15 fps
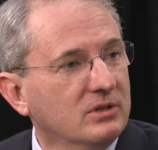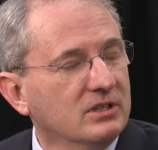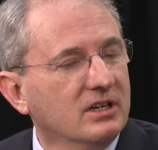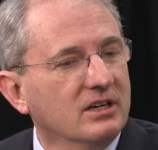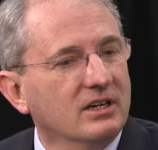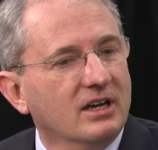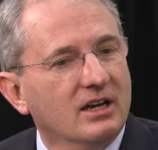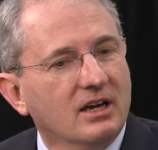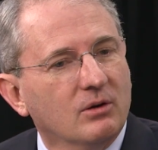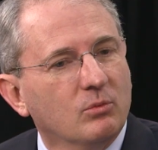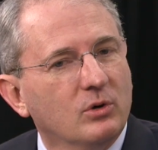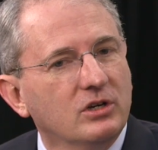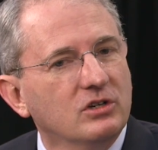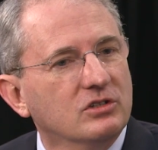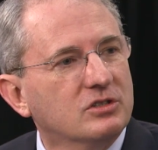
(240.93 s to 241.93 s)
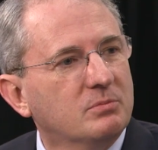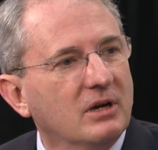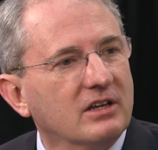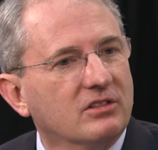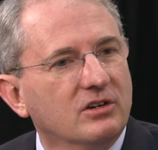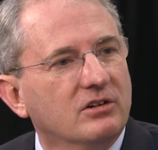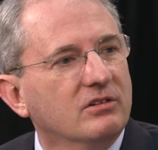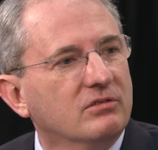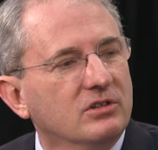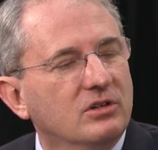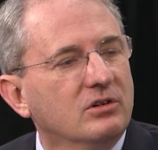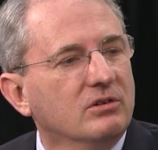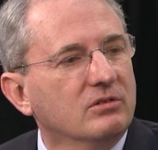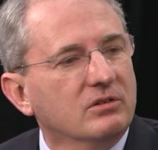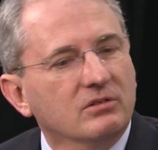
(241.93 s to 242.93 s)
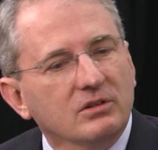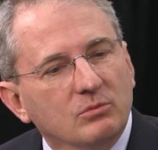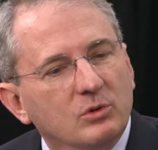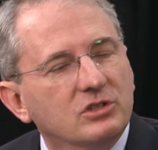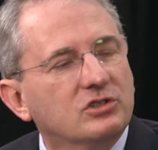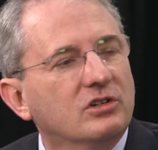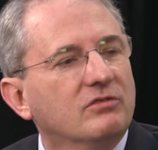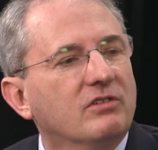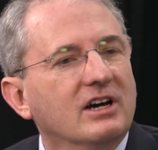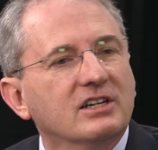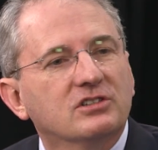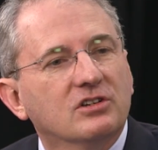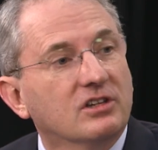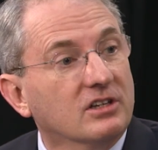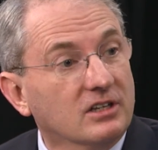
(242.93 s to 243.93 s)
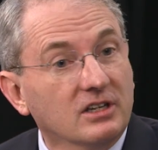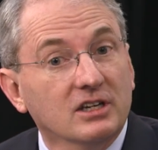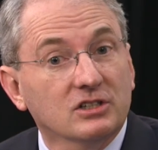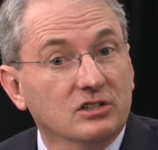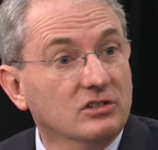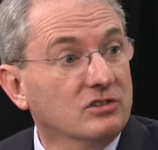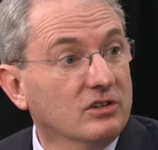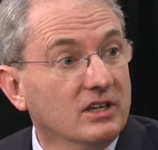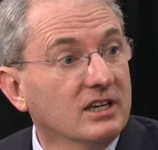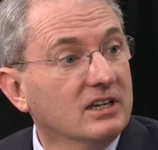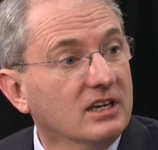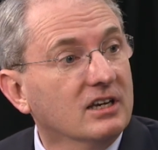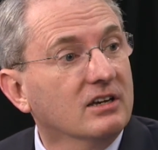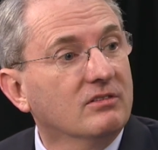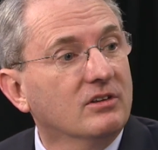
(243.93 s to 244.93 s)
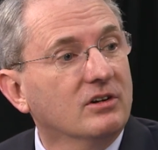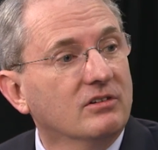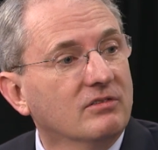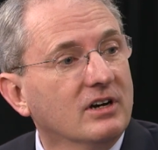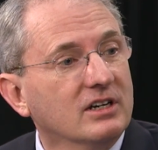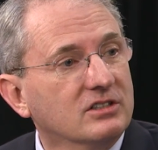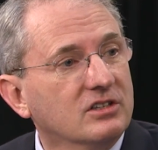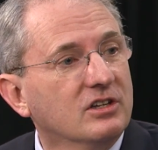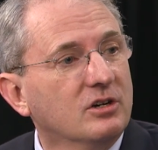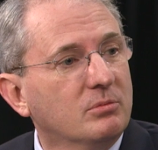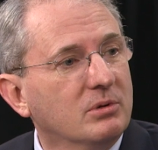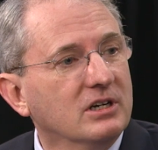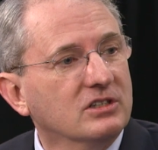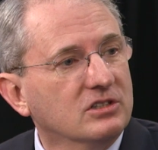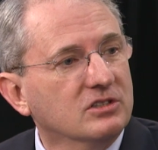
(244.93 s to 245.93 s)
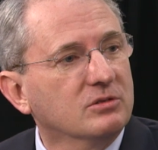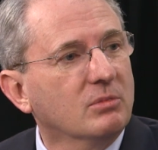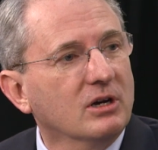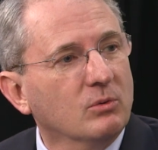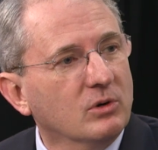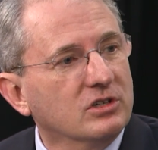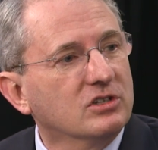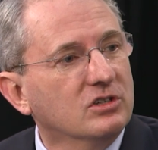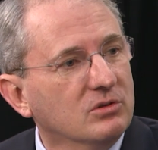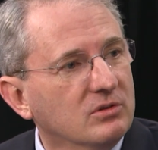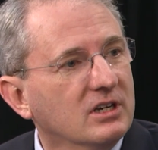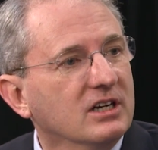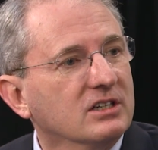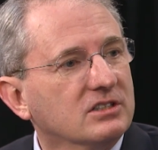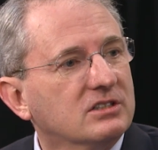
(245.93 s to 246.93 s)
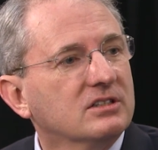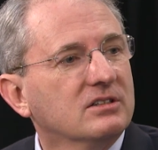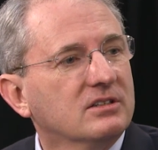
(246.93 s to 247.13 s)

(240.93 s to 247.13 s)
And what do you expect what's your advice to the clinicians so they can give their advice to their patients about what to do next?